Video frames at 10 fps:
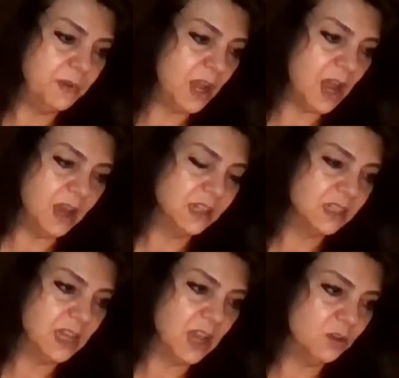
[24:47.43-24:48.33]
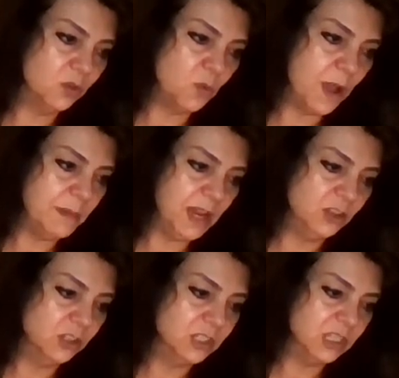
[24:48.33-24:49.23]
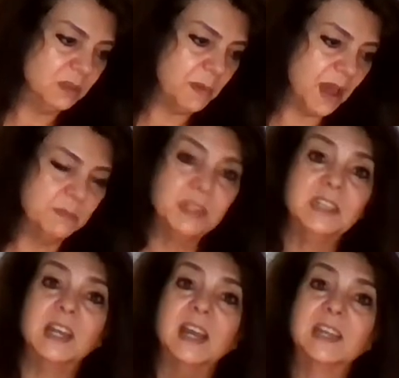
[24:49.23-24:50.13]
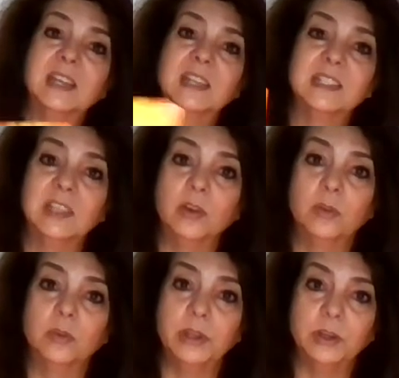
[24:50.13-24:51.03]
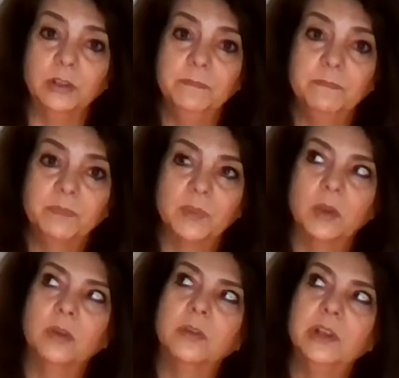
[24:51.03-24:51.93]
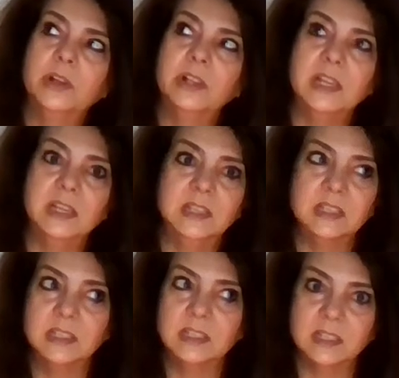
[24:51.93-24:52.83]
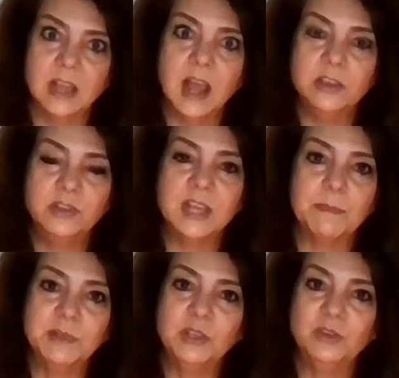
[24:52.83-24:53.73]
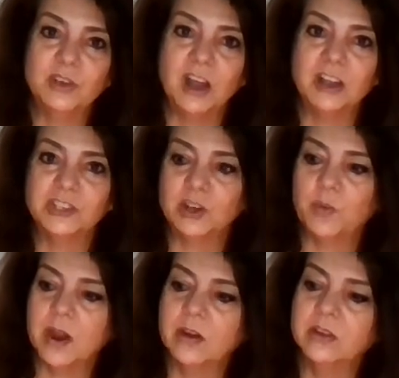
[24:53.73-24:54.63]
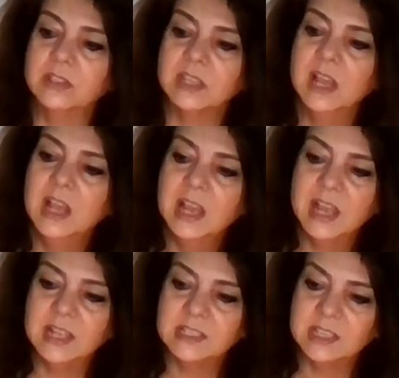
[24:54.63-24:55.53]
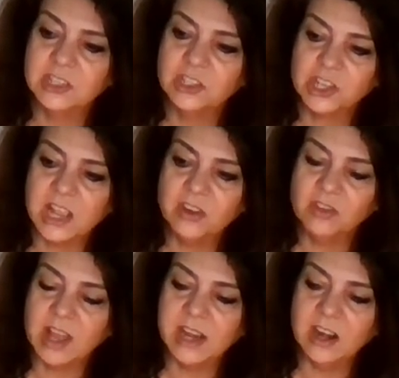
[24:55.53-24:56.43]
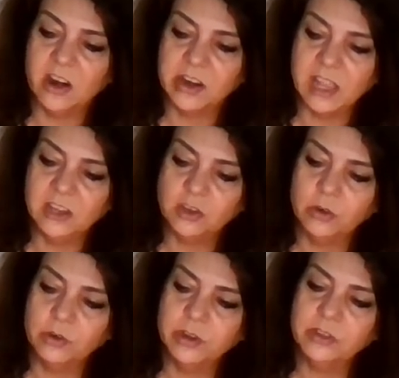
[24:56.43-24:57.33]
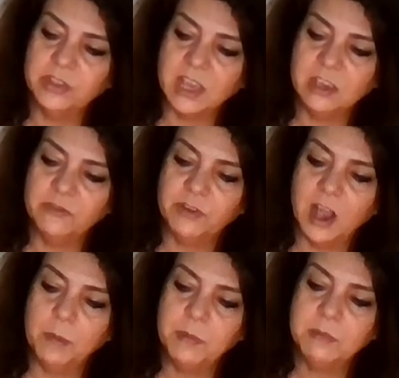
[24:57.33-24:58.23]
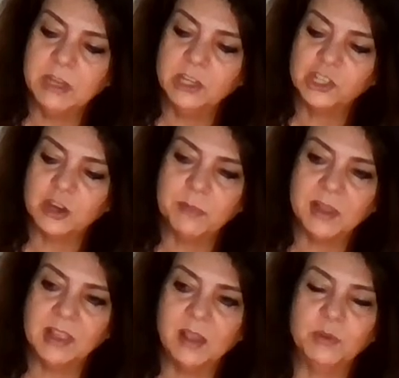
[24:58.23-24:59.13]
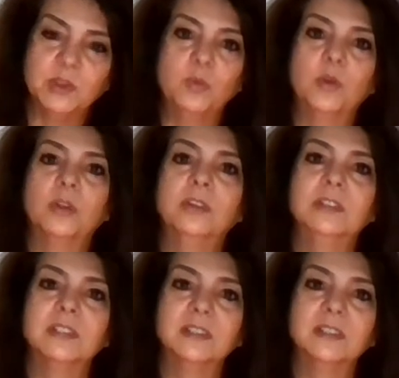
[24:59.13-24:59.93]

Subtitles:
And honestly, I don't know why, but I looked at the bottom of the deck and it's Uriel Uriel is how you tap into your Akashic records. It says, shine your light, Archangel Uriel. Thank you for helping me to share my light with the world.